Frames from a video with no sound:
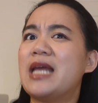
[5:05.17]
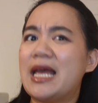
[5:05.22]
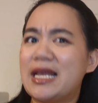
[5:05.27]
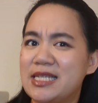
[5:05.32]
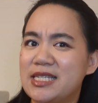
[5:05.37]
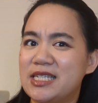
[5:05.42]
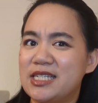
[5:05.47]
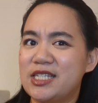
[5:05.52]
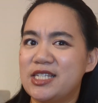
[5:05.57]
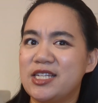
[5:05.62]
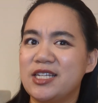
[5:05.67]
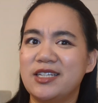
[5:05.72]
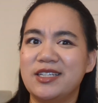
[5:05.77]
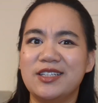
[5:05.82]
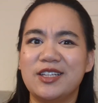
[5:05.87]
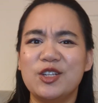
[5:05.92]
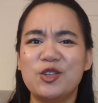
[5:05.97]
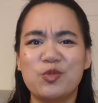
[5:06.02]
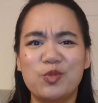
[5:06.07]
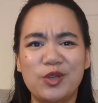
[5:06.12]
essence.
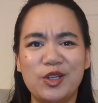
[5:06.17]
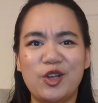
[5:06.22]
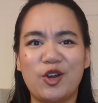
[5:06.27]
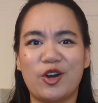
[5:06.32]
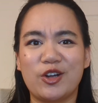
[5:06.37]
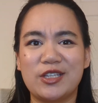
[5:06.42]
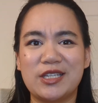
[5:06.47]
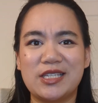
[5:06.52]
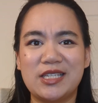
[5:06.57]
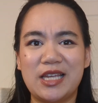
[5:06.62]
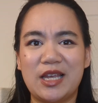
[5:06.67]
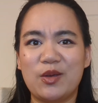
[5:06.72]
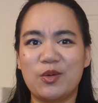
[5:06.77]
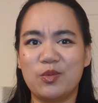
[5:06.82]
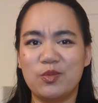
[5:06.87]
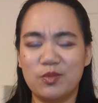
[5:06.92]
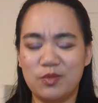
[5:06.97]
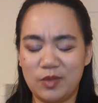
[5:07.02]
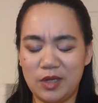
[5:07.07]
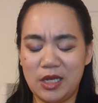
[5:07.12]
It's really hard to say.
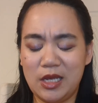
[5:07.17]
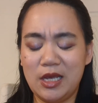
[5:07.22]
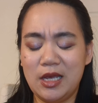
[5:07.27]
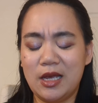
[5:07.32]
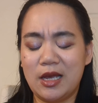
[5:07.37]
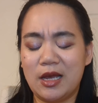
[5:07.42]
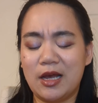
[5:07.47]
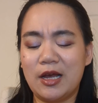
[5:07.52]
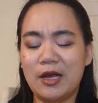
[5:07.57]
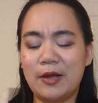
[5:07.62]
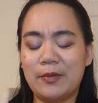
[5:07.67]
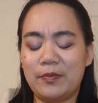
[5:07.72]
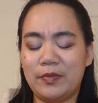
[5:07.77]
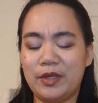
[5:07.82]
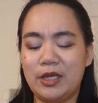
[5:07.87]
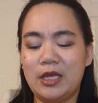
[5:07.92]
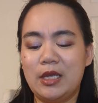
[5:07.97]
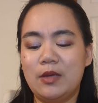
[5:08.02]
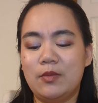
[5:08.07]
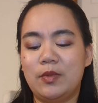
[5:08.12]

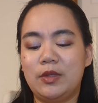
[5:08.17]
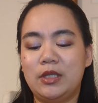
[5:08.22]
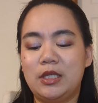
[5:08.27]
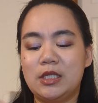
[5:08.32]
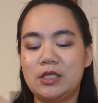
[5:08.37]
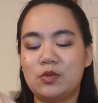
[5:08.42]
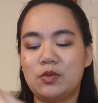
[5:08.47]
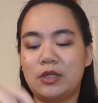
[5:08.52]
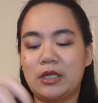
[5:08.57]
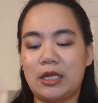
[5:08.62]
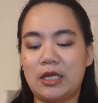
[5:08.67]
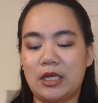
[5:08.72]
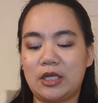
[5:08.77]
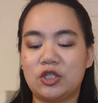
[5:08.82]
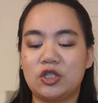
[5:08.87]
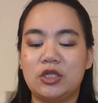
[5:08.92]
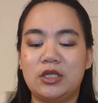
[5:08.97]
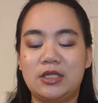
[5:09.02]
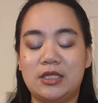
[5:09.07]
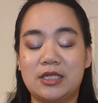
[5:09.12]
But this one
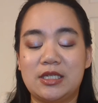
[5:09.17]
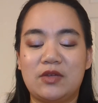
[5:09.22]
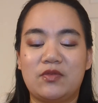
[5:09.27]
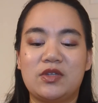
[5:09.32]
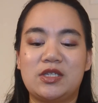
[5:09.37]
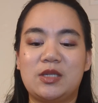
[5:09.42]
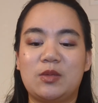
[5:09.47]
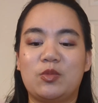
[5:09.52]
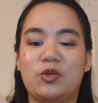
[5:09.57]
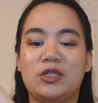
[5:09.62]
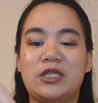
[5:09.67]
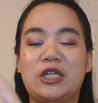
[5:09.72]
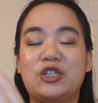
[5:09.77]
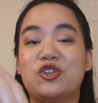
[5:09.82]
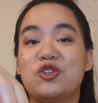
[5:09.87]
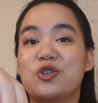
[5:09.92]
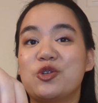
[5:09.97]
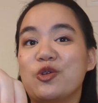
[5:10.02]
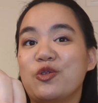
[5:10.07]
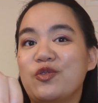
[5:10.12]
actually does have a similar
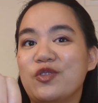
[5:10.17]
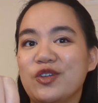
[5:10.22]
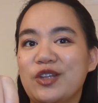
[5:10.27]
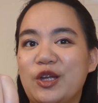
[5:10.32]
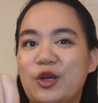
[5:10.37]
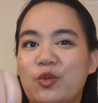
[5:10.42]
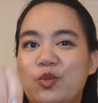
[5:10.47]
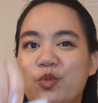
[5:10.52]
texture. So if you're like